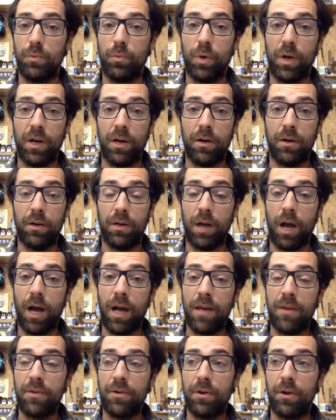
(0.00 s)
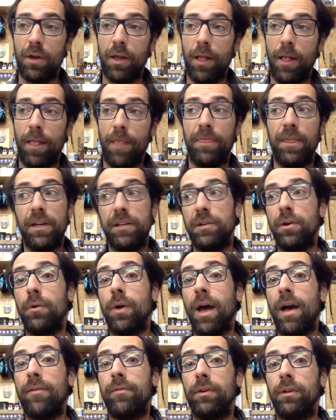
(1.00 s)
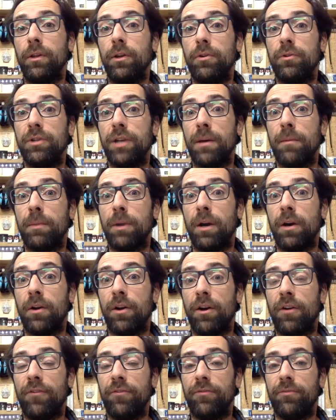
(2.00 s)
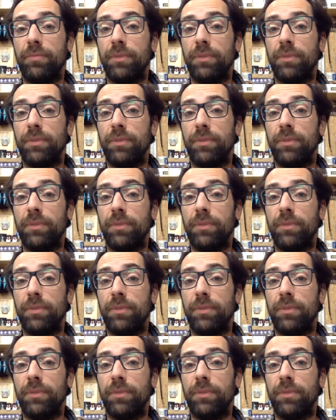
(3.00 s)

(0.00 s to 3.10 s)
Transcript: where either they don't have a low temp cutoff